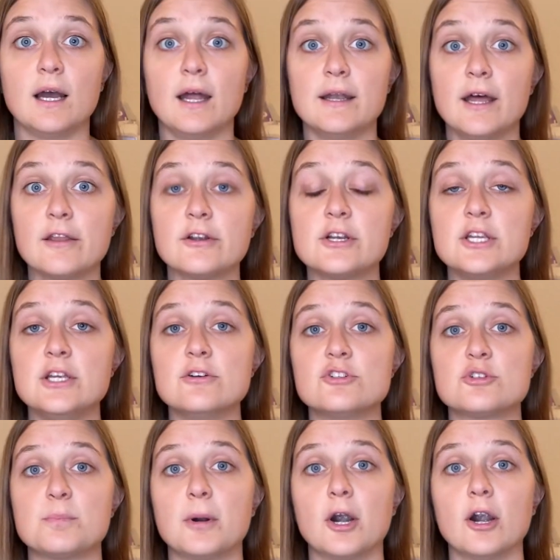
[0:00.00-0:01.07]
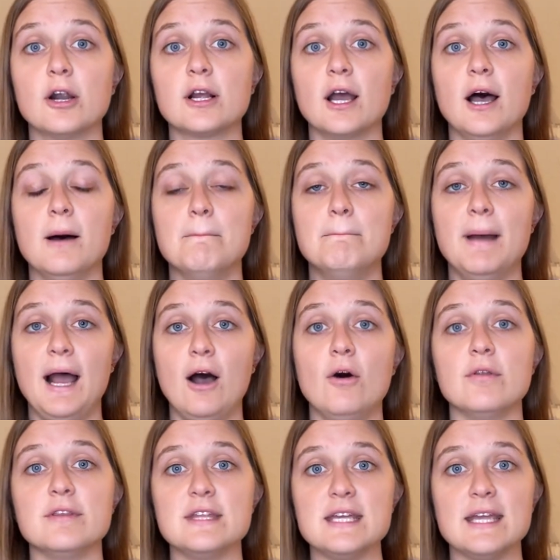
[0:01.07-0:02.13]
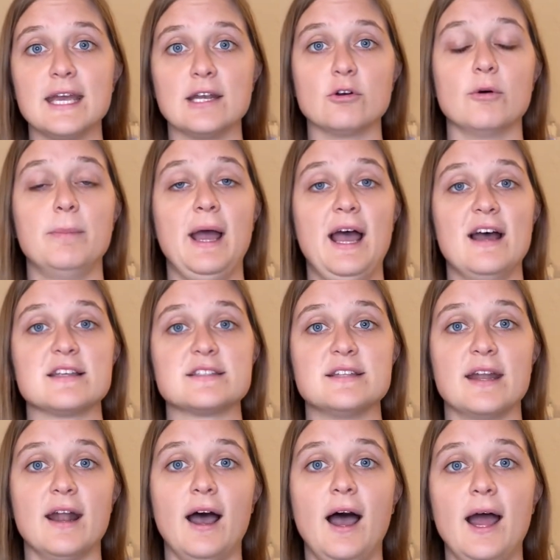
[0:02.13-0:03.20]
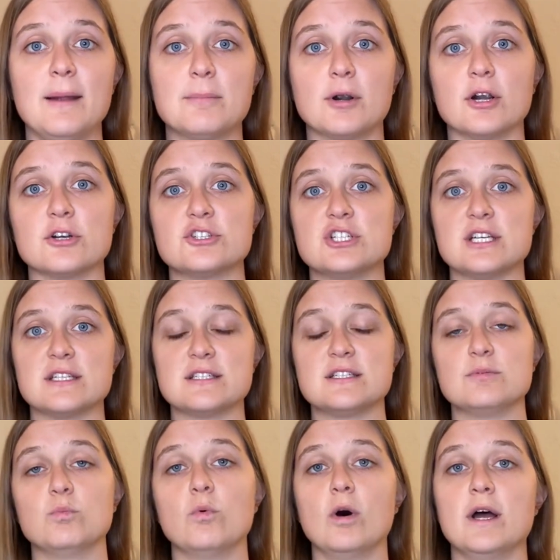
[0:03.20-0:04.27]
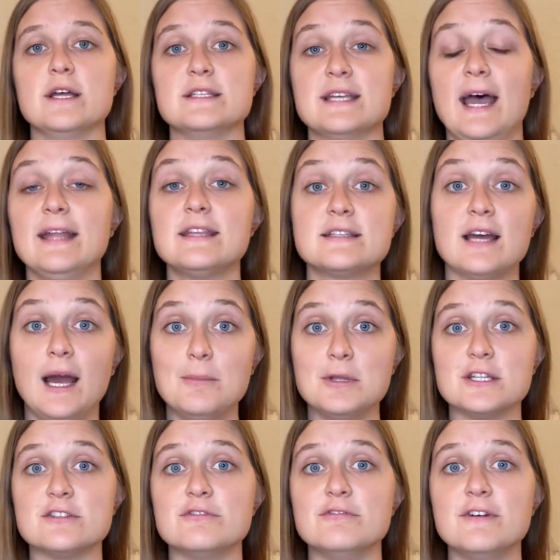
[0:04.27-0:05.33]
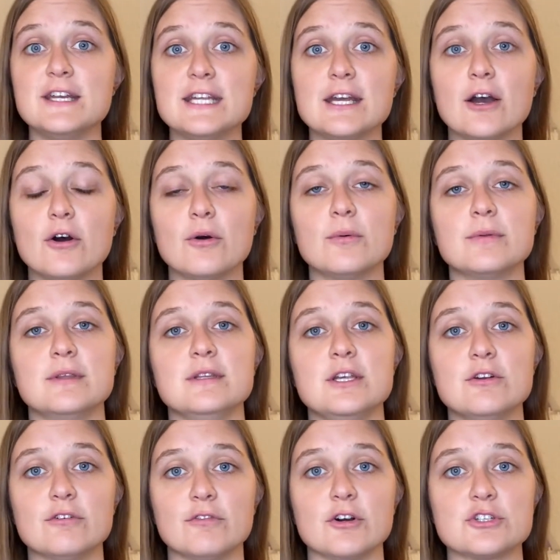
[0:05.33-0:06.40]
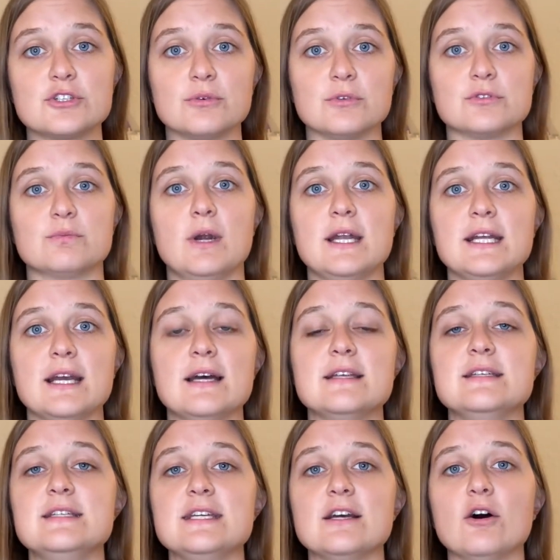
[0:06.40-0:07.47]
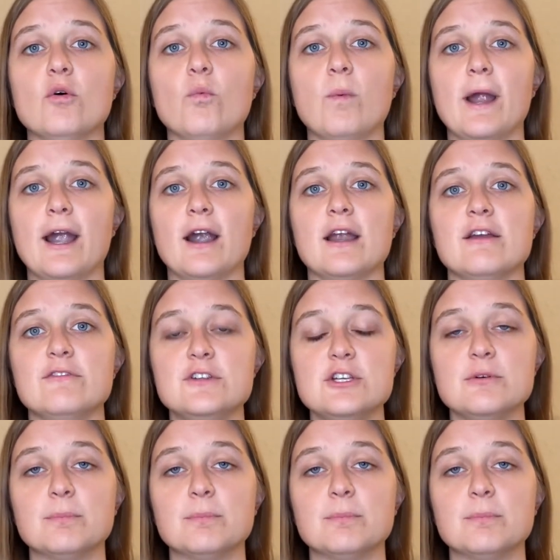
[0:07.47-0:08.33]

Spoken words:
Another huge perk about the annual pass that I purchased was, at the time of this video, Universal was running a deal where if you